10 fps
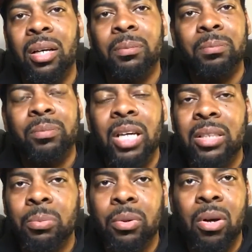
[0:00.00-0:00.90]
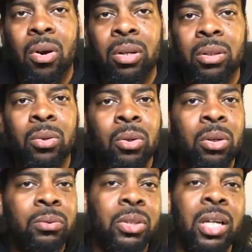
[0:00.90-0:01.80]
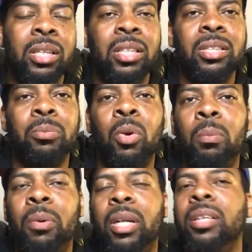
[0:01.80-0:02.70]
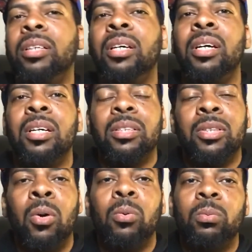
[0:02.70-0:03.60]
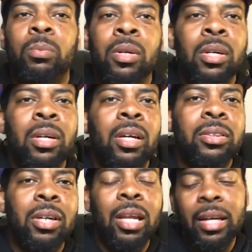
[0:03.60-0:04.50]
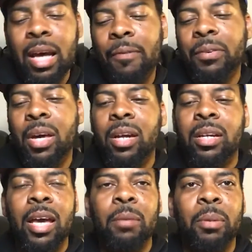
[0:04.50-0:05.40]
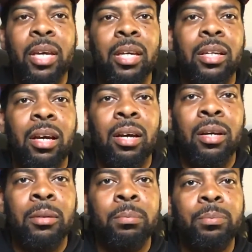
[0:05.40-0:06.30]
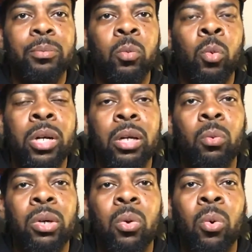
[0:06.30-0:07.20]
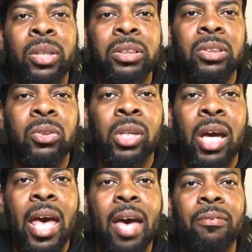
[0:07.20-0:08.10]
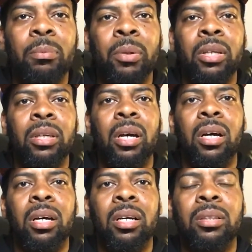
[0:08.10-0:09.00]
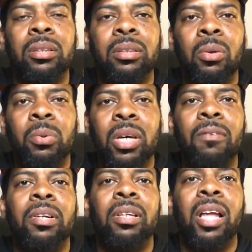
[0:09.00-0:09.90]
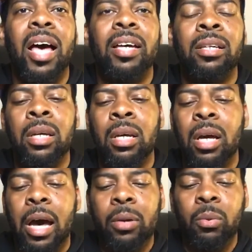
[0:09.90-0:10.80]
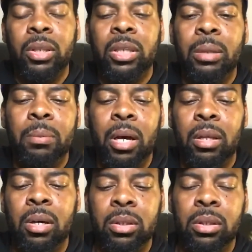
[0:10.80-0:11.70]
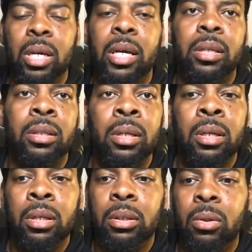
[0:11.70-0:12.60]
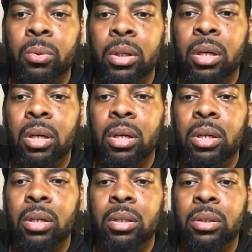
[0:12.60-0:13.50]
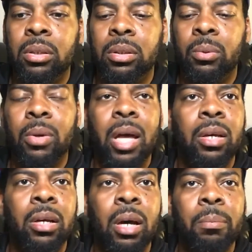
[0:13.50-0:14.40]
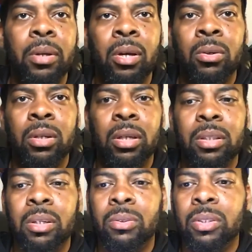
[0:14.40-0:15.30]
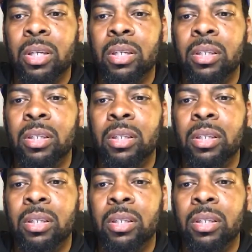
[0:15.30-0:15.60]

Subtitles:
desperate or on lure of trying to get some more money. So that's all I got for y'all tonight, man. What questions do y'all have for me? No, we covered a lot. I don't want to keep y'all long tonight. No, how long I've been on? It don't say.